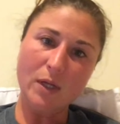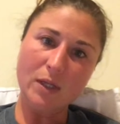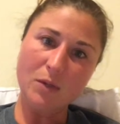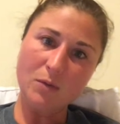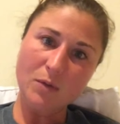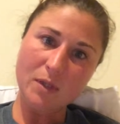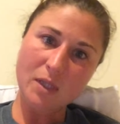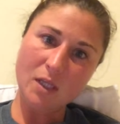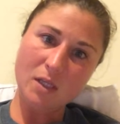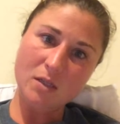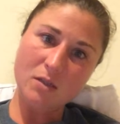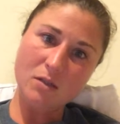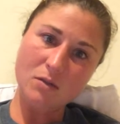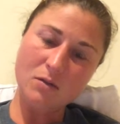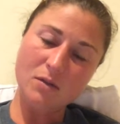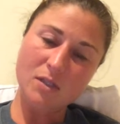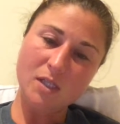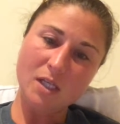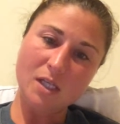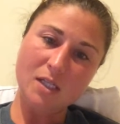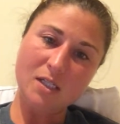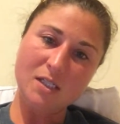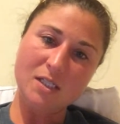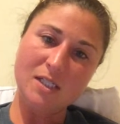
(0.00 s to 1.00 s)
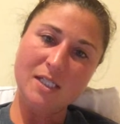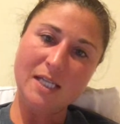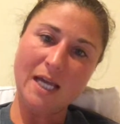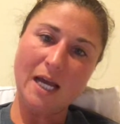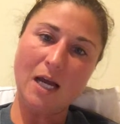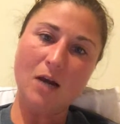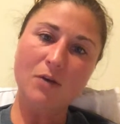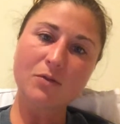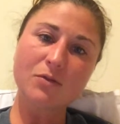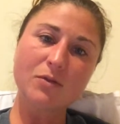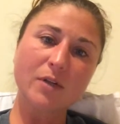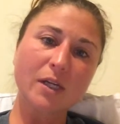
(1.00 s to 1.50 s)
what they do is they
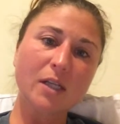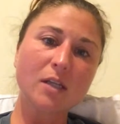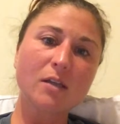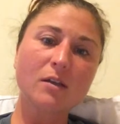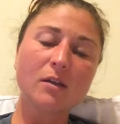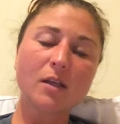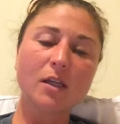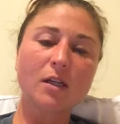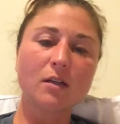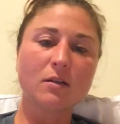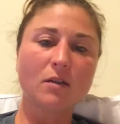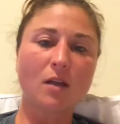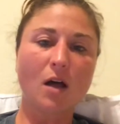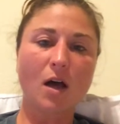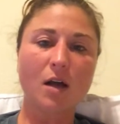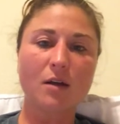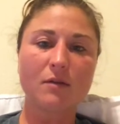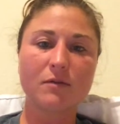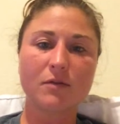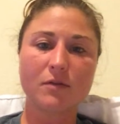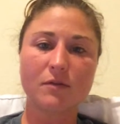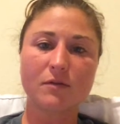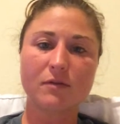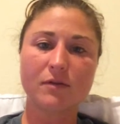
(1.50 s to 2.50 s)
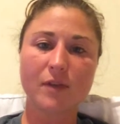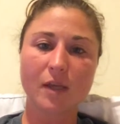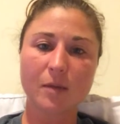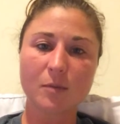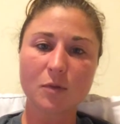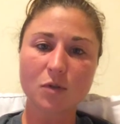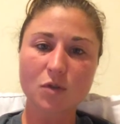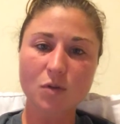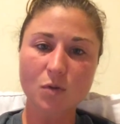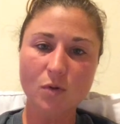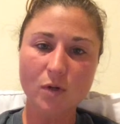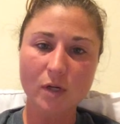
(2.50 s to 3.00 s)
down-regulate a lot of
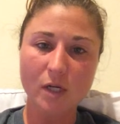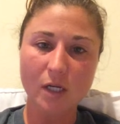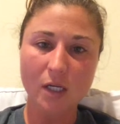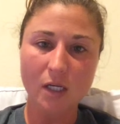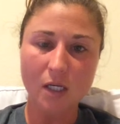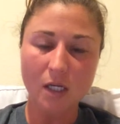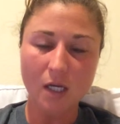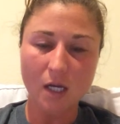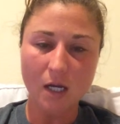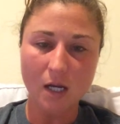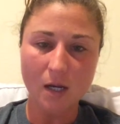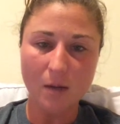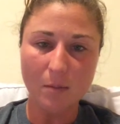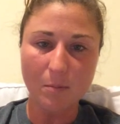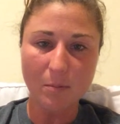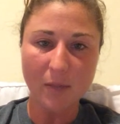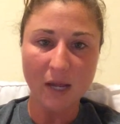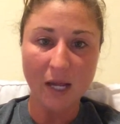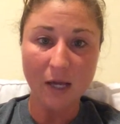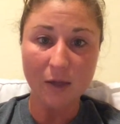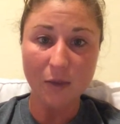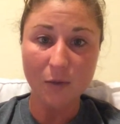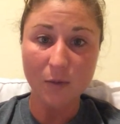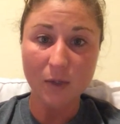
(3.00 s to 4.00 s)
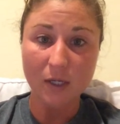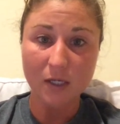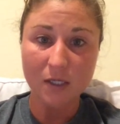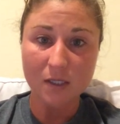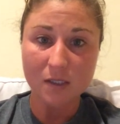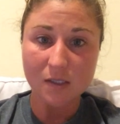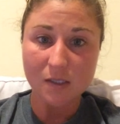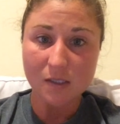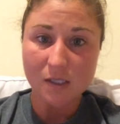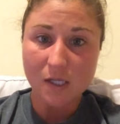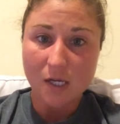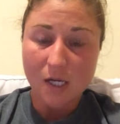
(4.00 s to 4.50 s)
inflammatory
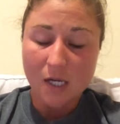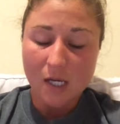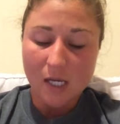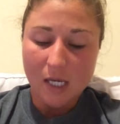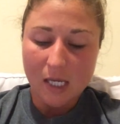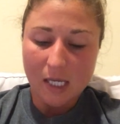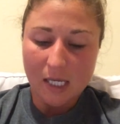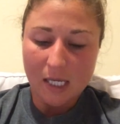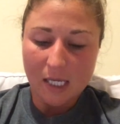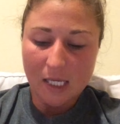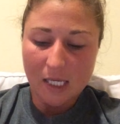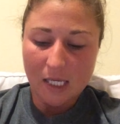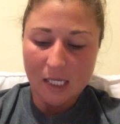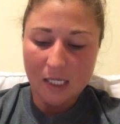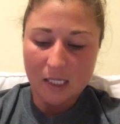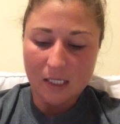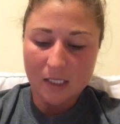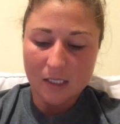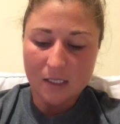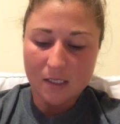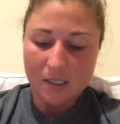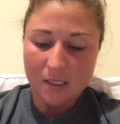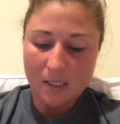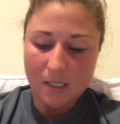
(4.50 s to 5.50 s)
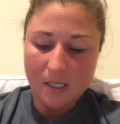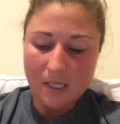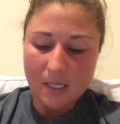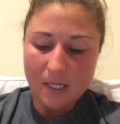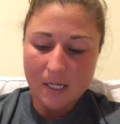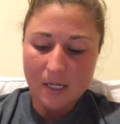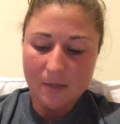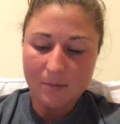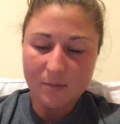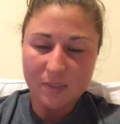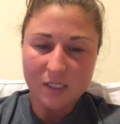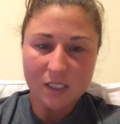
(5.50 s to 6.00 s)
pathways and
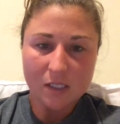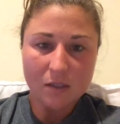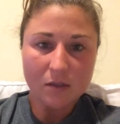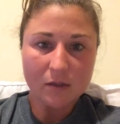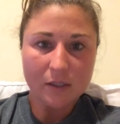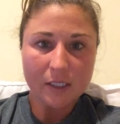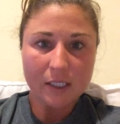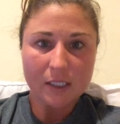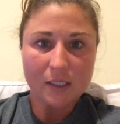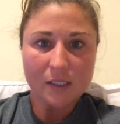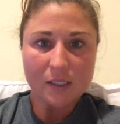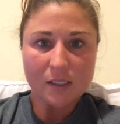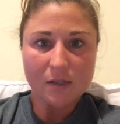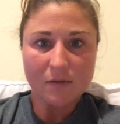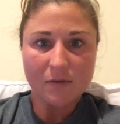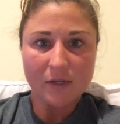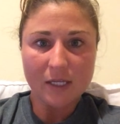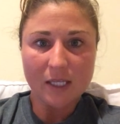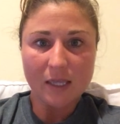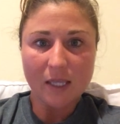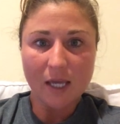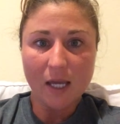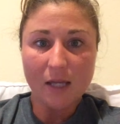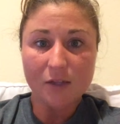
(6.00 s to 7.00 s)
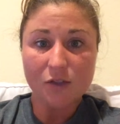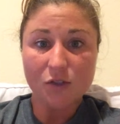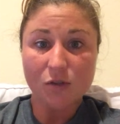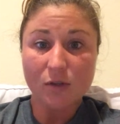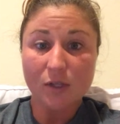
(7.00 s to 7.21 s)
signaling and stuff like that.